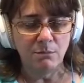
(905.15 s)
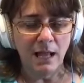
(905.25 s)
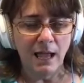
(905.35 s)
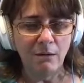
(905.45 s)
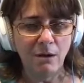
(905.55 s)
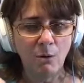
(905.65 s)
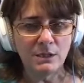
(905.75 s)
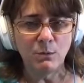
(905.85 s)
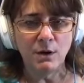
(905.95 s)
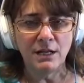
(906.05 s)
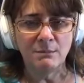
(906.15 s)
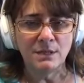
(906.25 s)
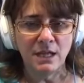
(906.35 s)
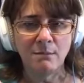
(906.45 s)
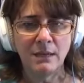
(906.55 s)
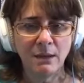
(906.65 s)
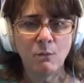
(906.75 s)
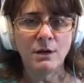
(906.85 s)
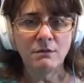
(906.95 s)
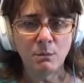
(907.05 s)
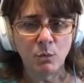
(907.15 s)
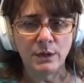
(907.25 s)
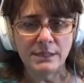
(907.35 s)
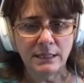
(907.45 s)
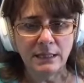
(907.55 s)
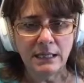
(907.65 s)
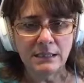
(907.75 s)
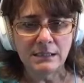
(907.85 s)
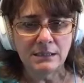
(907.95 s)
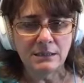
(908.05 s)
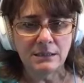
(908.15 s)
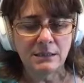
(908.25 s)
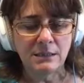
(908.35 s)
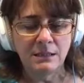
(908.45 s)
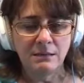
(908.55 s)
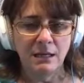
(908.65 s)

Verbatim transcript: but I always wanted him to come get one of the boys at least mm-hmm.